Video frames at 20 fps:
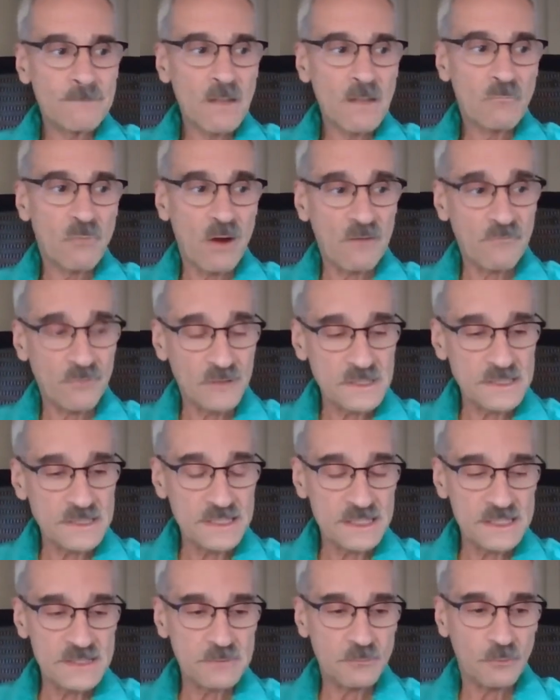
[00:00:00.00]

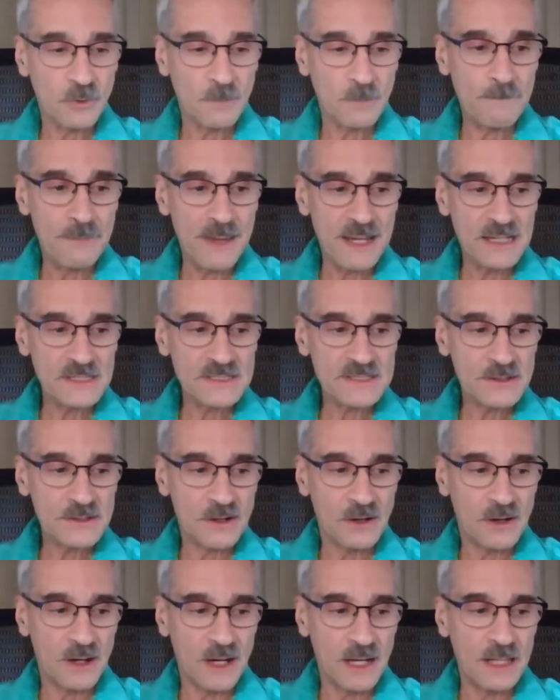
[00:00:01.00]
references were based
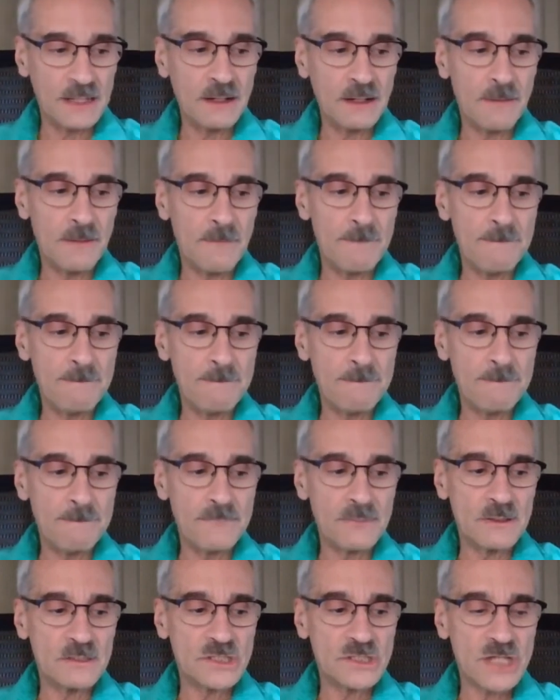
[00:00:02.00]
on
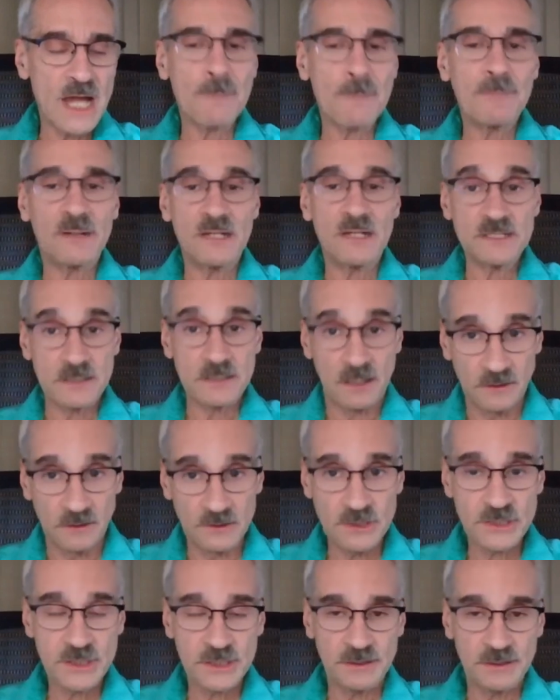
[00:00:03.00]
Japanese
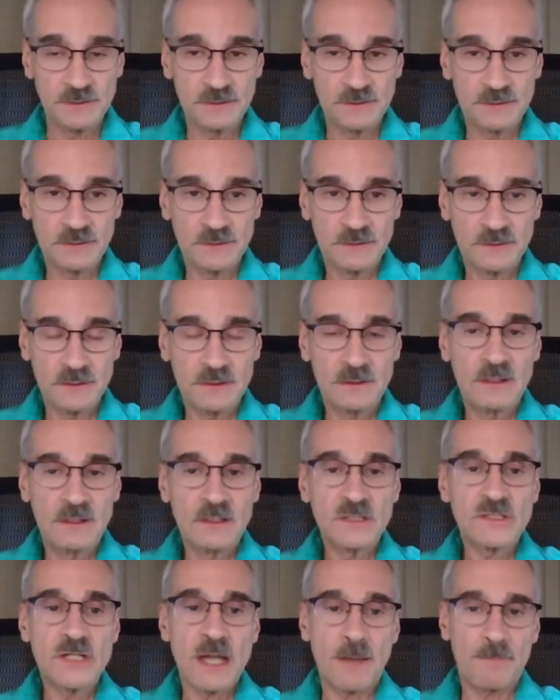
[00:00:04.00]
culture,
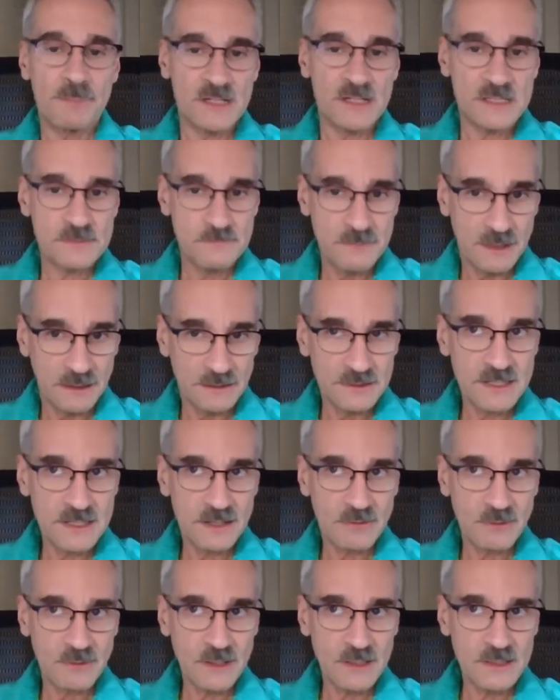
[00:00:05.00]
Japanese
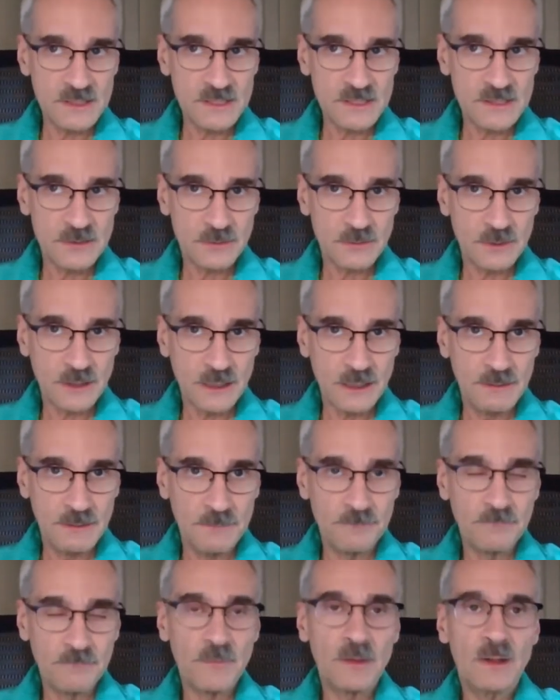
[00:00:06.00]
military history,
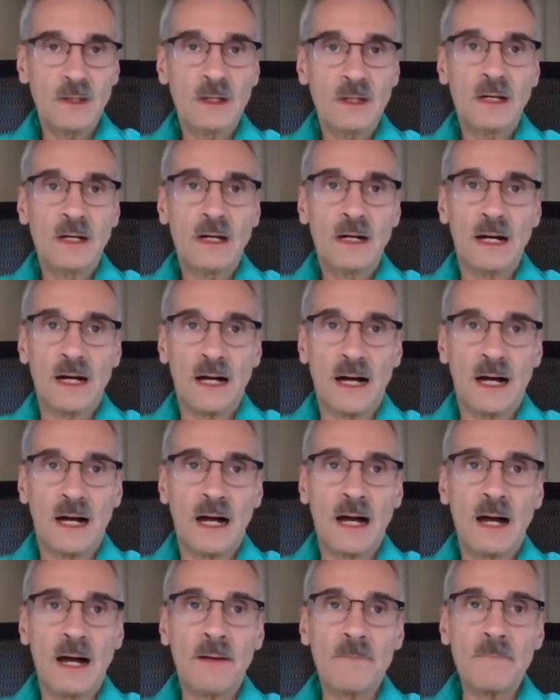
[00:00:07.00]

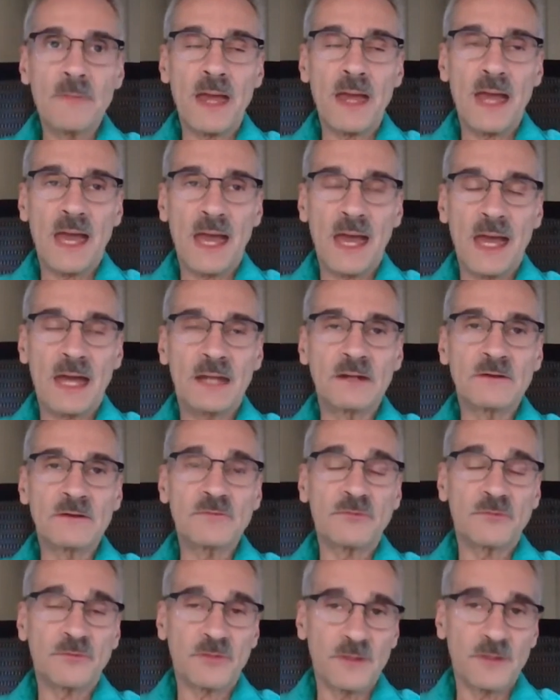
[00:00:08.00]
uh, and
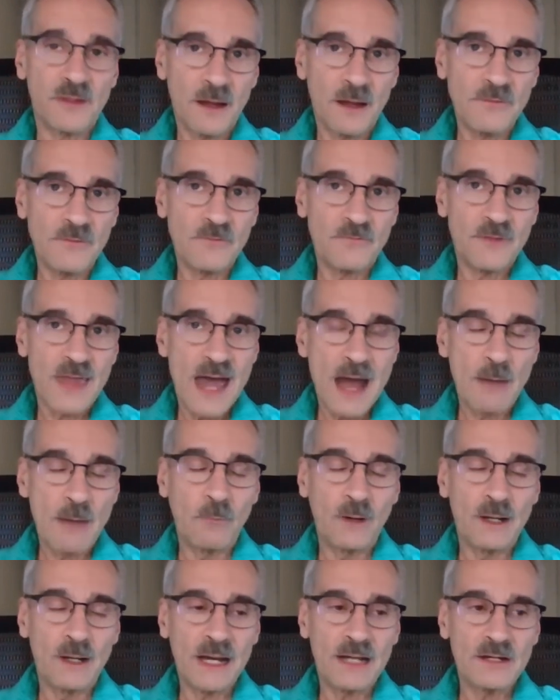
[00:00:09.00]
for that, for that
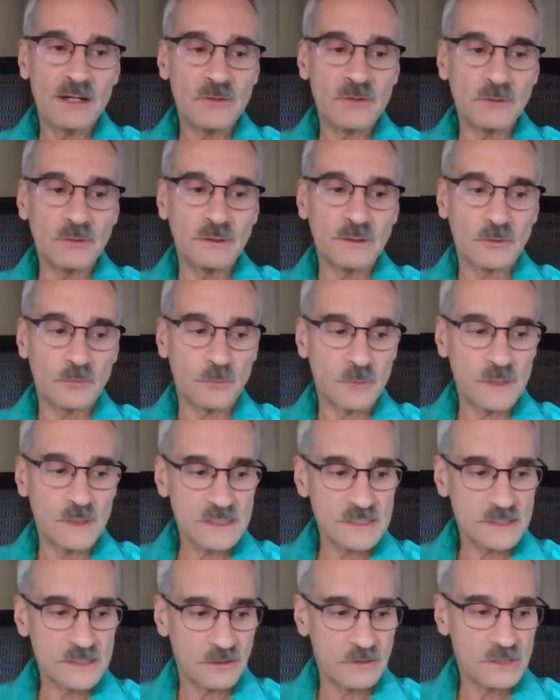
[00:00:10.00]
one I had to do a little
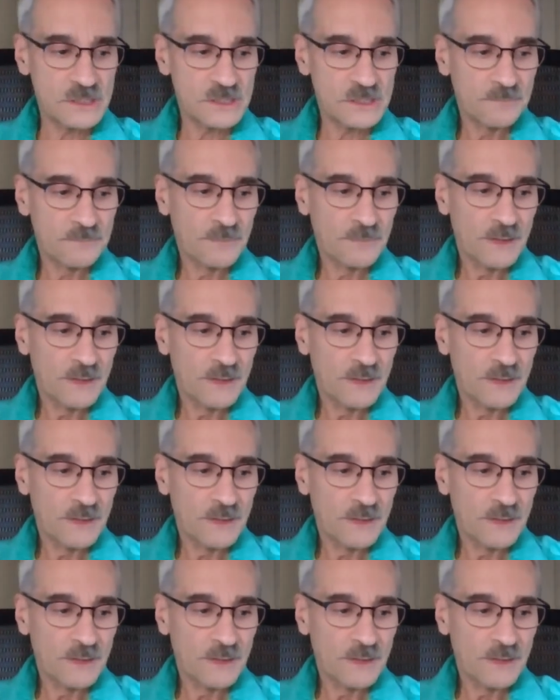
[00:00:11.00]
research.